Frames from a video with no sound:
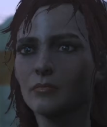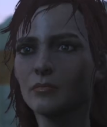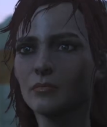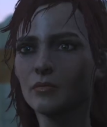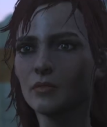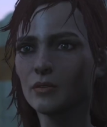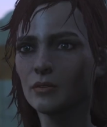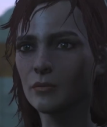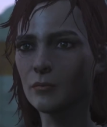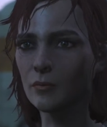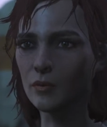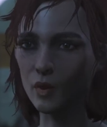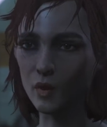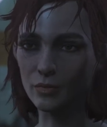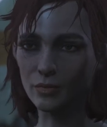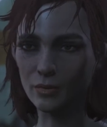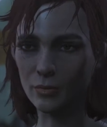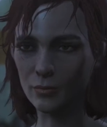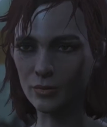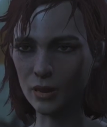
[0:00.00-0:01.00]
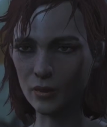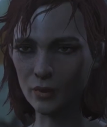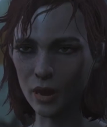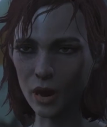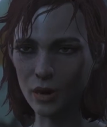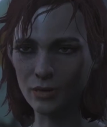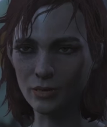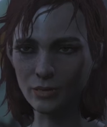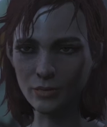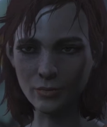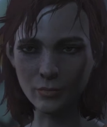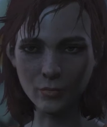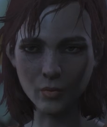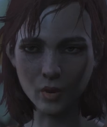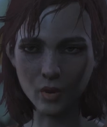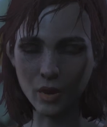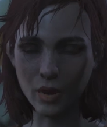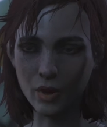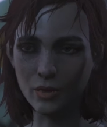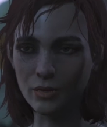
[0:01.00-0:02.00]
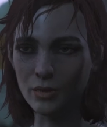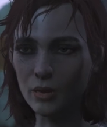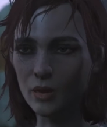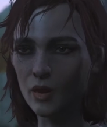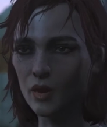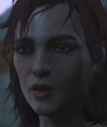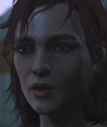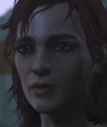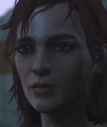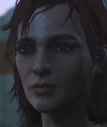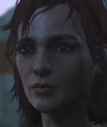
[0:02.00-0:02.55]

There's supposed to be a vault somewhere out here,